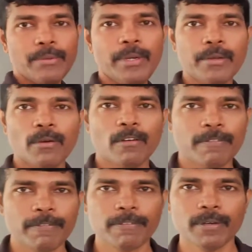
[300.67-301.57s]
unit
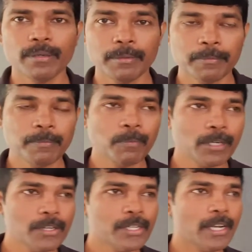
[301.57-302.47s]
of
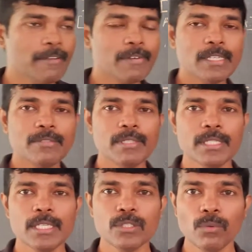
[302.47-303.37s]
potential difference, which
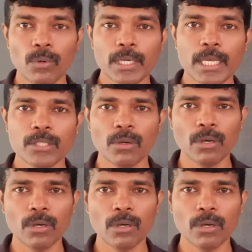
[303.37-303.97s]
is voltage